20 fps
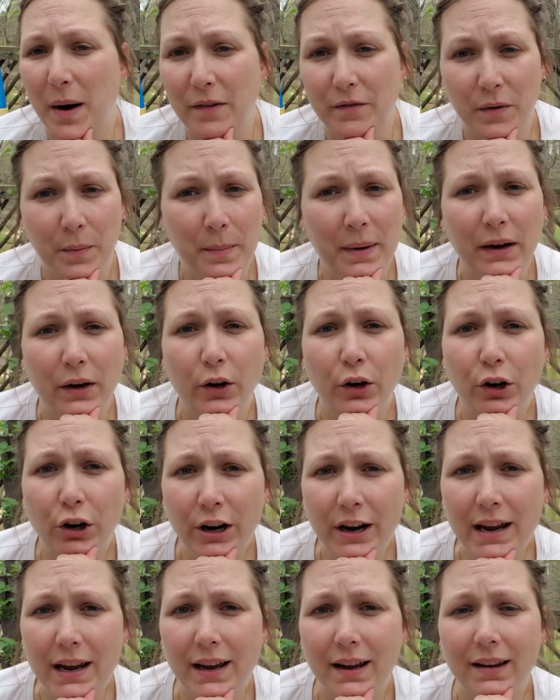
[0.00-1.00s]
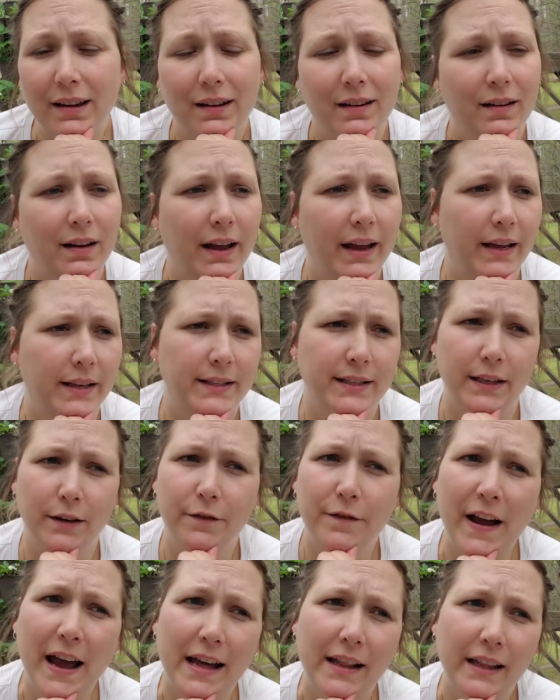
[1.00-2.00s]
from Baker Creek,
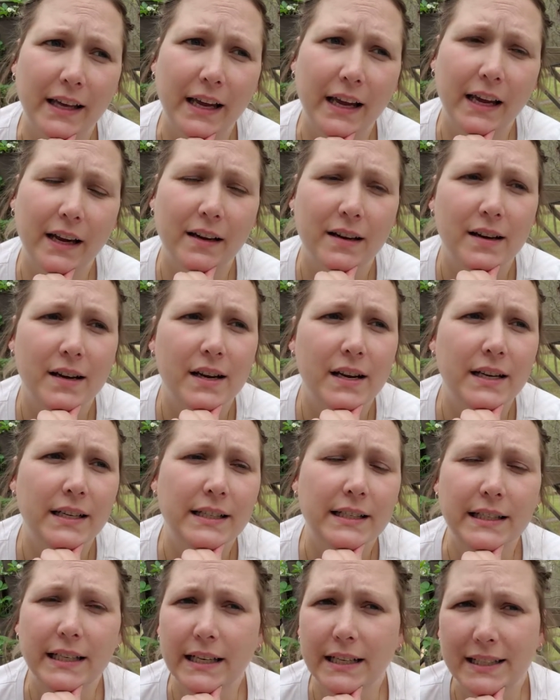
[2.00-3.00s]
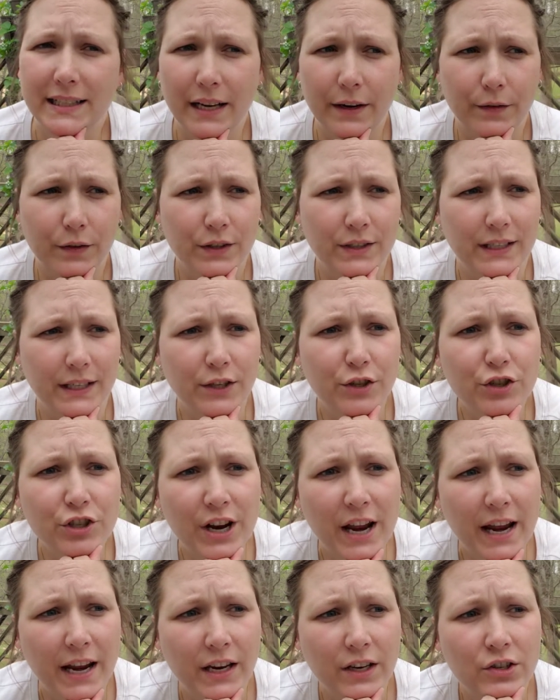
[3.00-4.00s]
Hudson Valley, Seed Savers
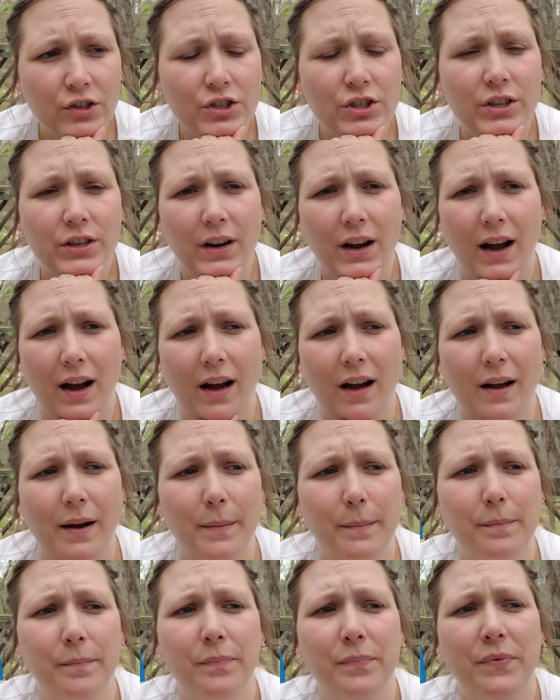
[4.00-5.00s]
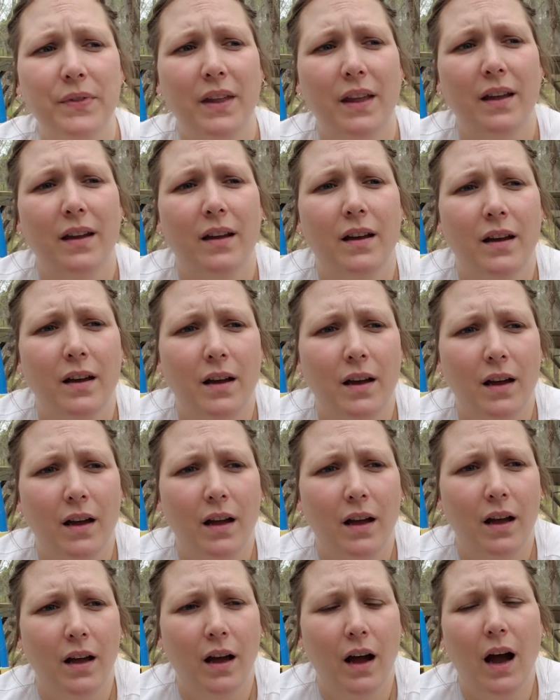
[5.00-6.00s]
Exchange. I'm
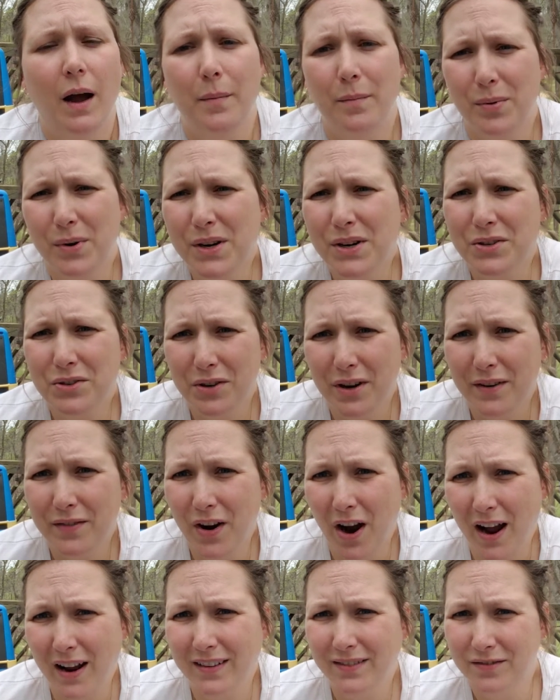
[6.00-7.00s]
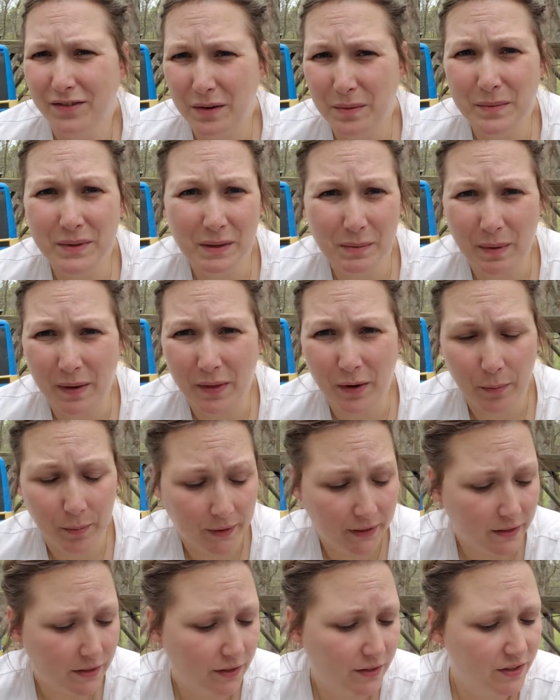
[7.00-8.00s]
pretty sure I've gotten from some other
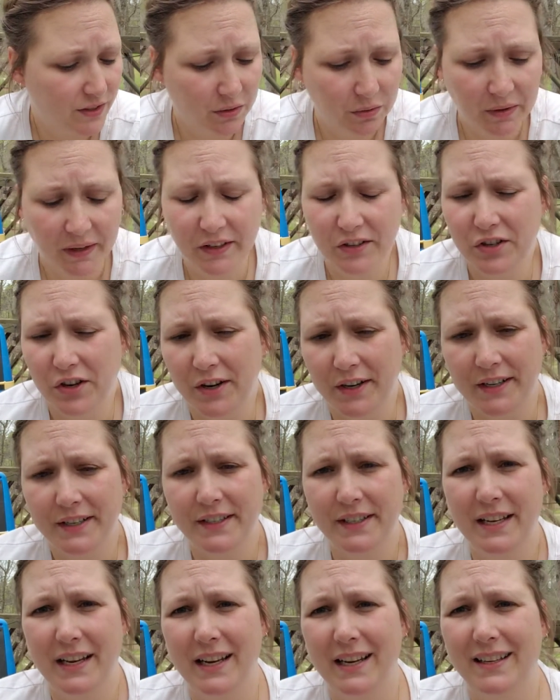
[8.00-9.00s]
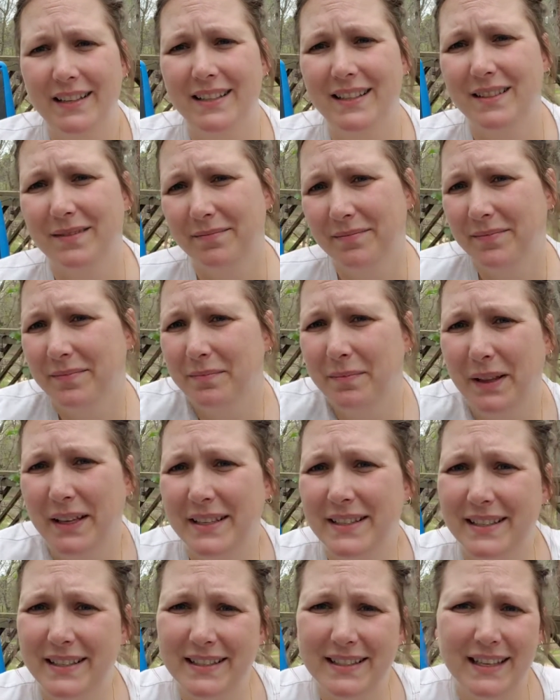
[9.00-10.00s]
places too, like Johnny Seeds,
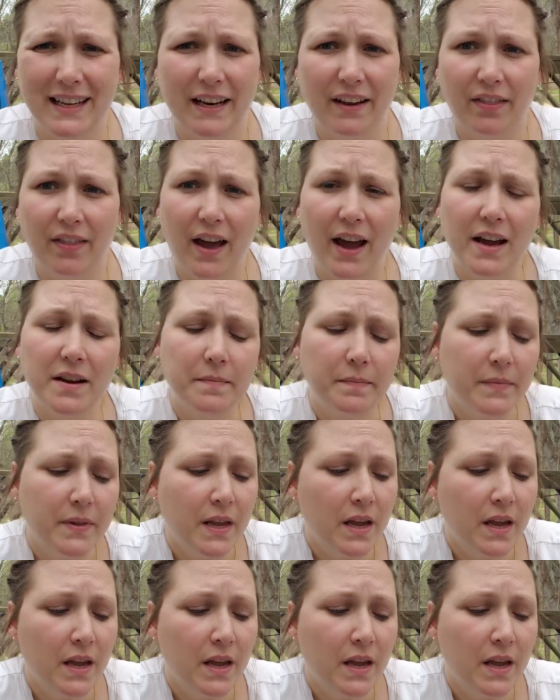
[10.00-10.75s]
places like that.